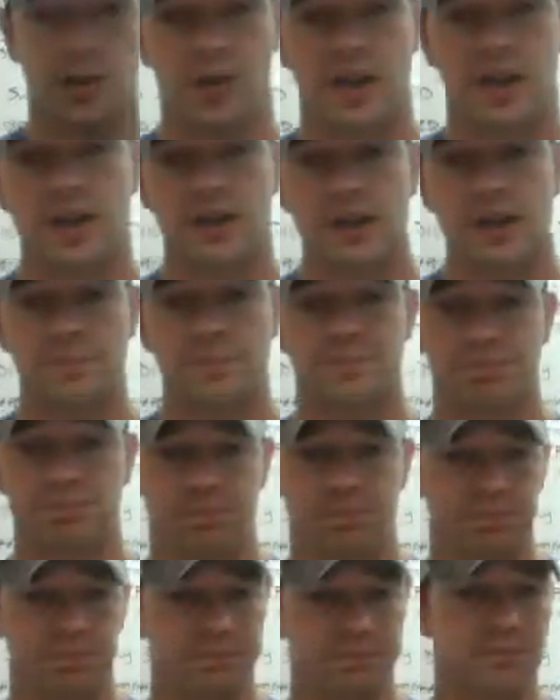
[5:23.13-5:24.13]
England,
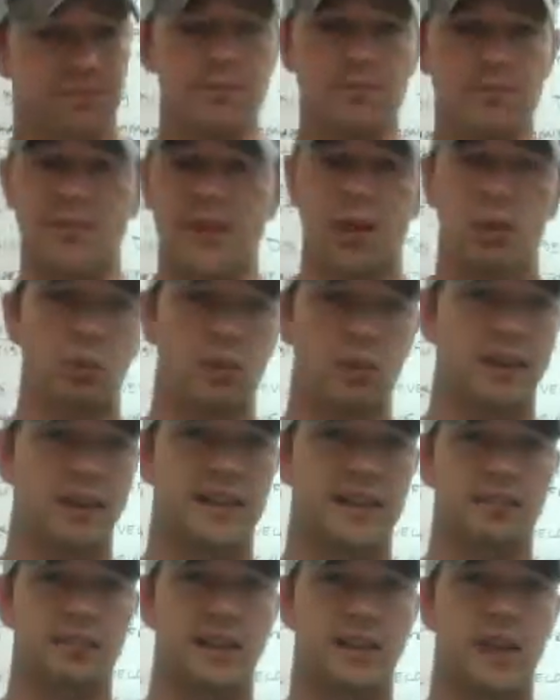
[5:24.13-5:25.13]

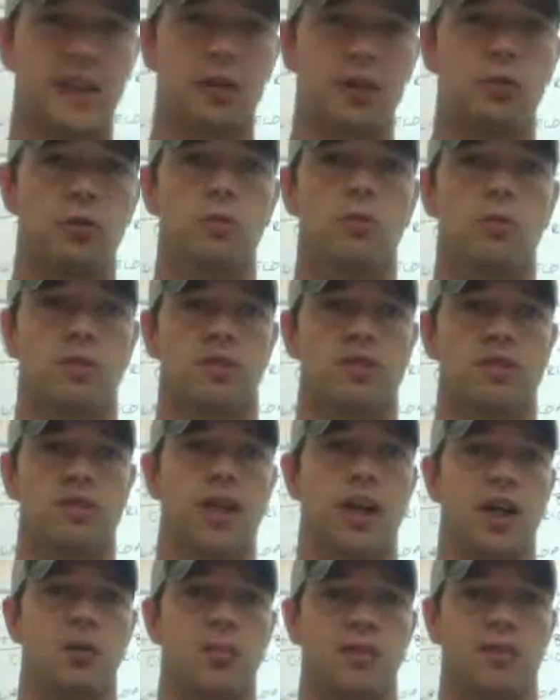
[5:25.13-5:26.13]
relatively equal, mostly
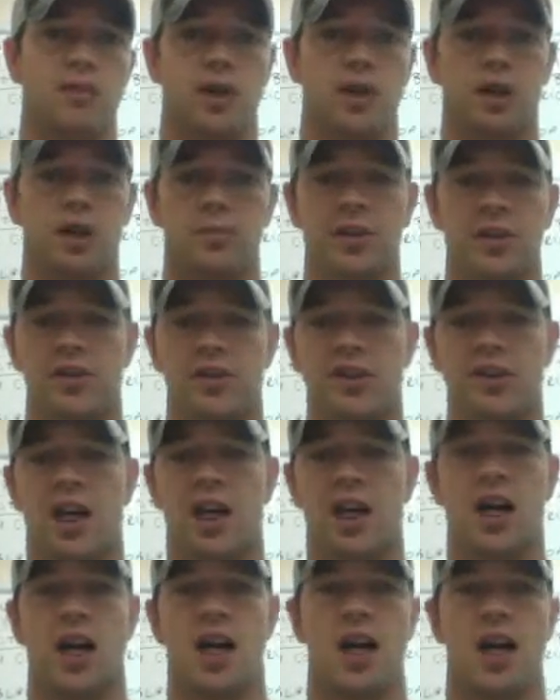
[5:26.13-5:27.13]
yeoman farmers,
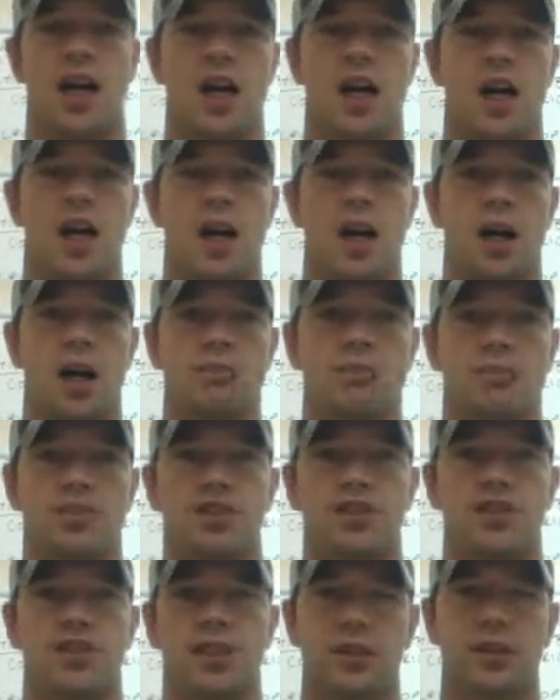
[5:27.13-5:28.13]

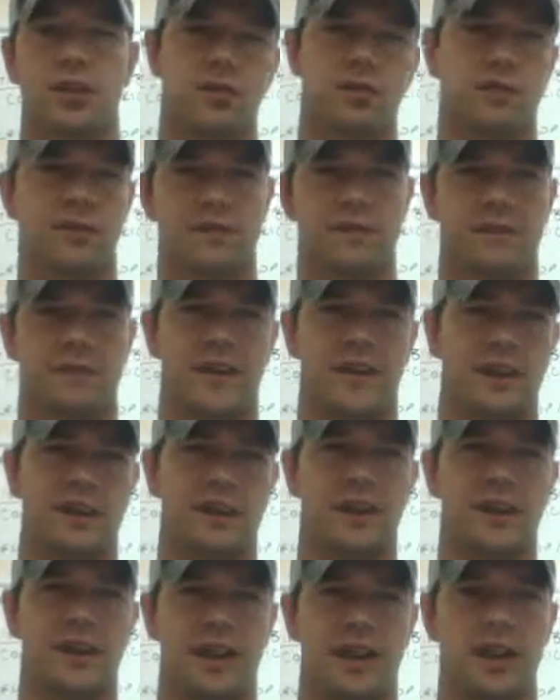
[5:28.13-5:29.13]
still
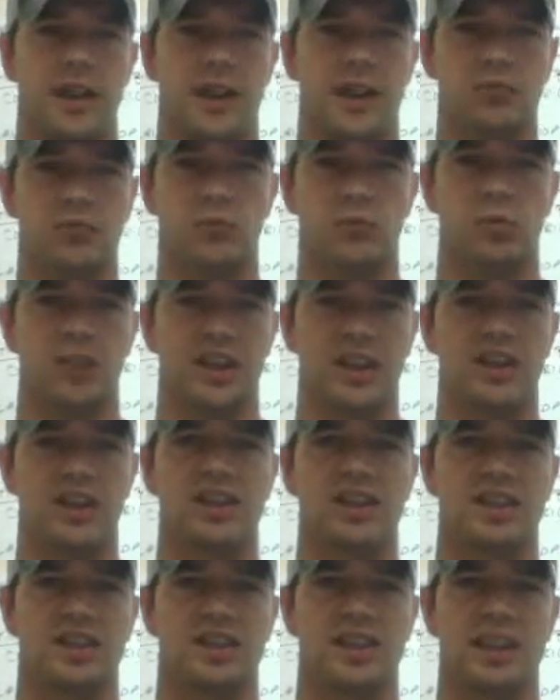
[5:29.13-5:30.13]
fairly
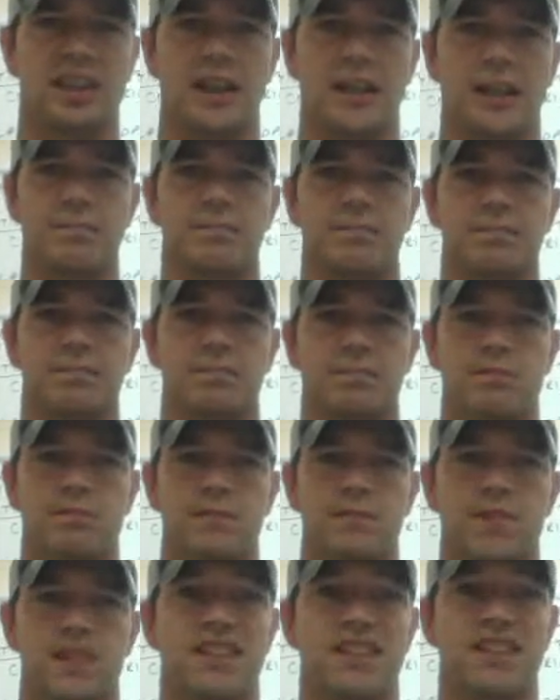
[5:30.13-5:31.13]
religiously
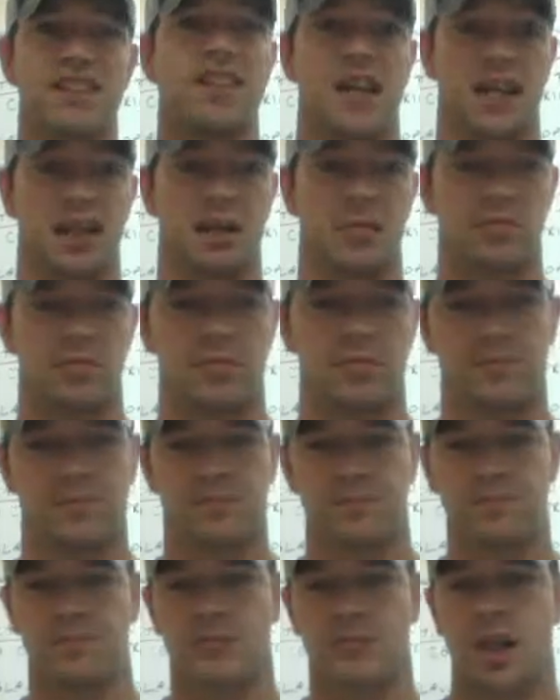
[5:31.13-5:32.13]
the same.
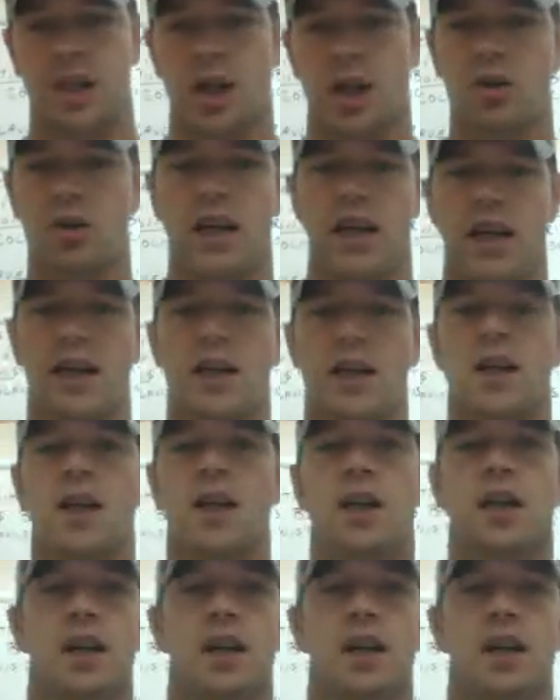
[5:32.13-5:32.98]
Okay.